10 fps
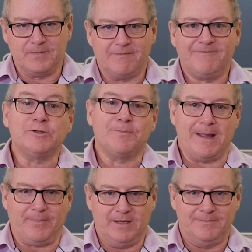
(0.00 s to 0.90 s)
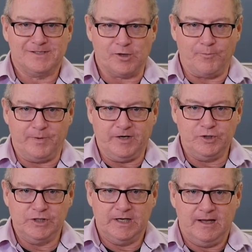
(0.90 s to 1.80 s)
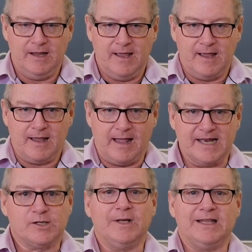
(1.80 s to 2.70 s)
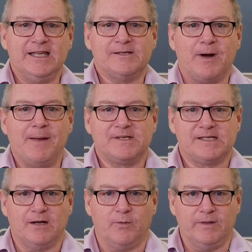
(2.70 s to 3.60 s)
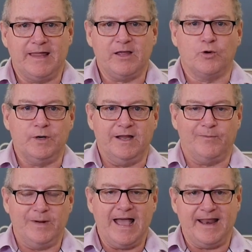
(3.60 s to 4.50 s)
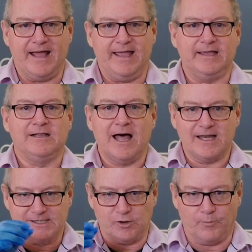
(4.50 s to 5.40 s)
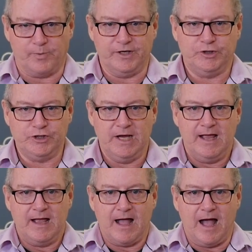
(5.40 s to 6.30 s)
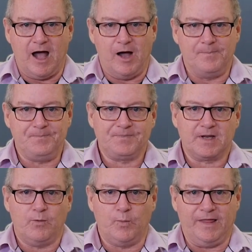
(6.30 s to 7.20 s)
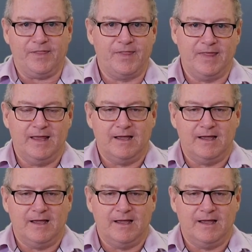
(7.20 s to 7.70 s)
filter paper salt bridge as quickly as perhaps they could if we had a glass salt bridge with